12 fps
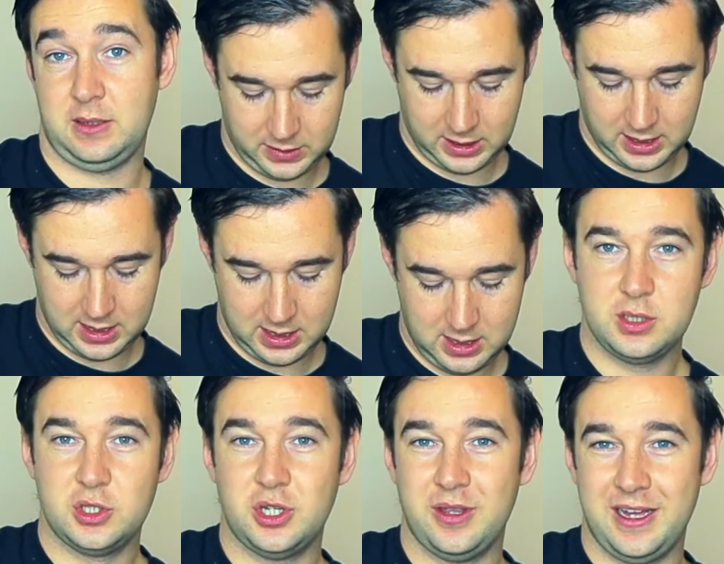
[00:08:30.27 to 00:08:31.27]
Okay,
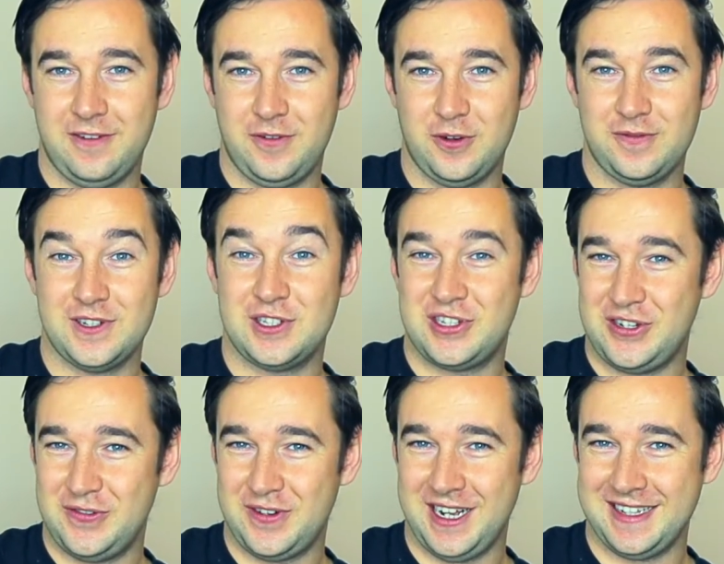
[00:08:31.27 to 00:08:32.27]
so therefore if it's 2
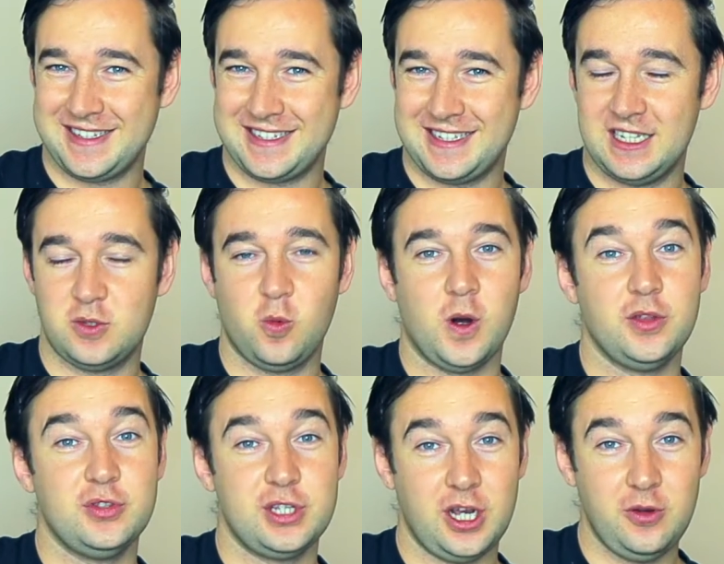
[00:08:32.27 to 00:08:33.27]
frets, it's
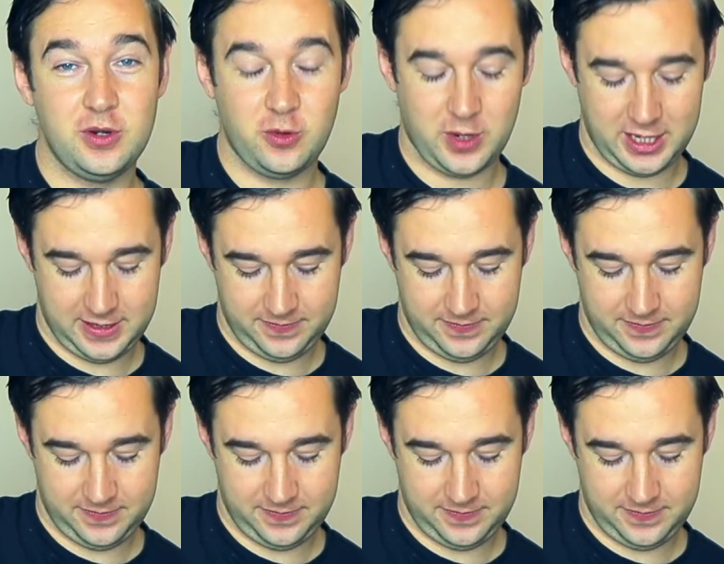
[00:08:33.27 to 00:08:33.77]
1 tone away.